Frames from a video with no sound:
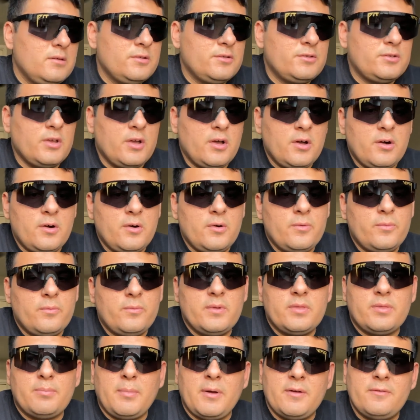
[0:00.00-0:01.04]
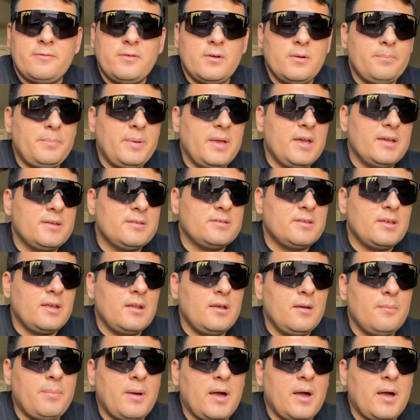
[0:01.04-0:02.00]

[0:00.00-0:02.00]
So with my foot peg setup,